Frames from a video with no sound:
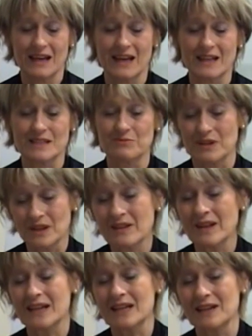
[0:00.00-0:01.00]
And it's
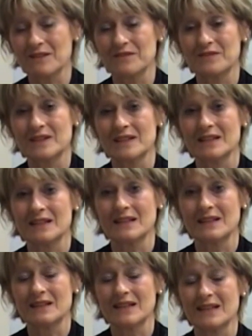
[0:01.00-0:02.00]
within that gift
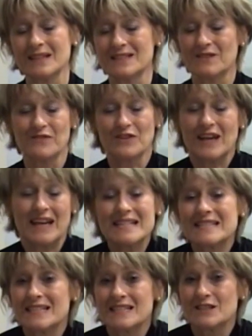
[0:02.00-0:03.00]
that is the very
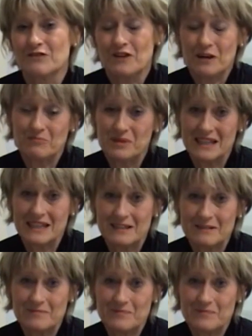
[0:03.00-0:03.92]
essence of our being.